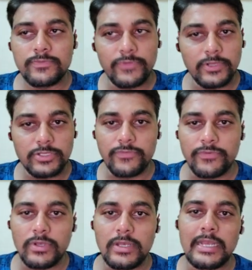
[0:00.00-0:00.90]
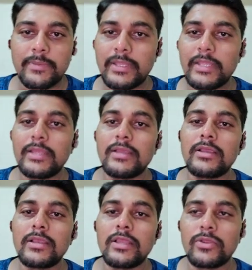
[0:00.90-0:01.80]
First of all, let me
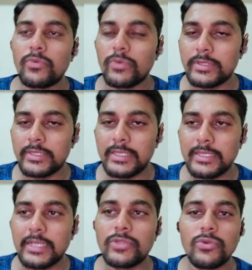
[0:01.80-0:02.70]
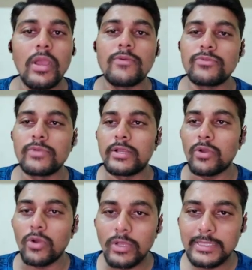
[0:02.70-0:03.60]
clear you one thing, that you have to write
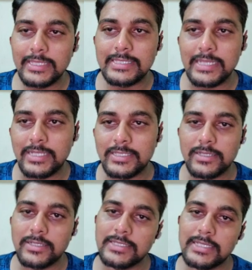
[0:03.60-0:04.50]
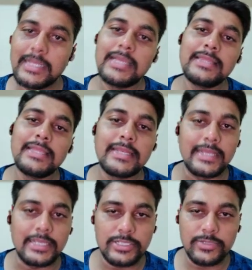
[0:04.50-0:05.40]
all these answers in the
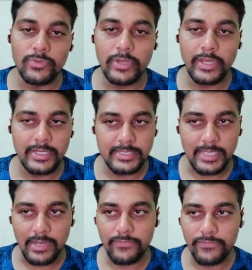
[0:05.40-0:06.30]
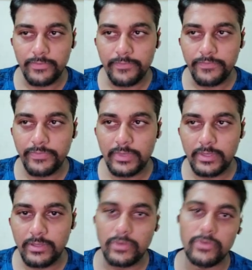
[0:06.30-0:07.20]
textbook itself.
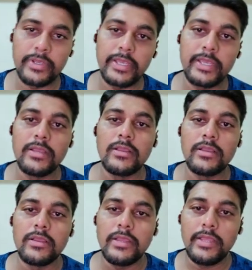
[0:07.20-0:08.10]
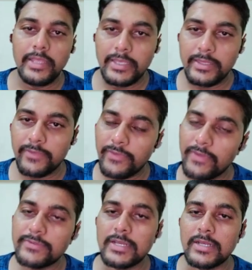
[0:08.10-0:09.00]
Okay, in the 5th
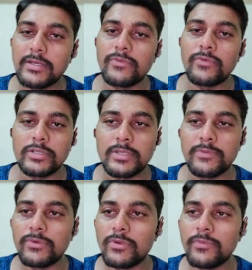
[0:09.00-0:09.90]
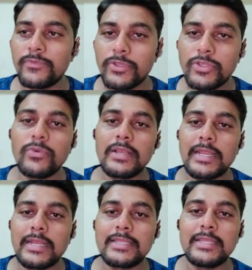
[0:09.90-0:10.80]
standard WhatsApp group, you will
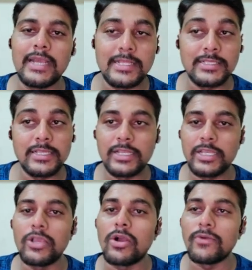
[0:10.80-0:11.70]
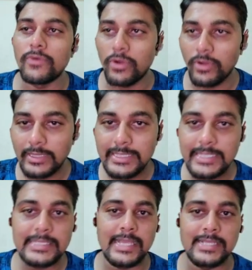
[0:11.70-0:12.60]
get the answer key of all
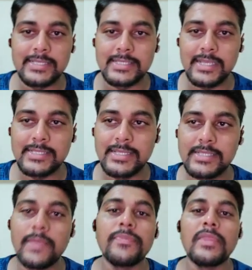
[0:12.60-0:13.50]
these exercises.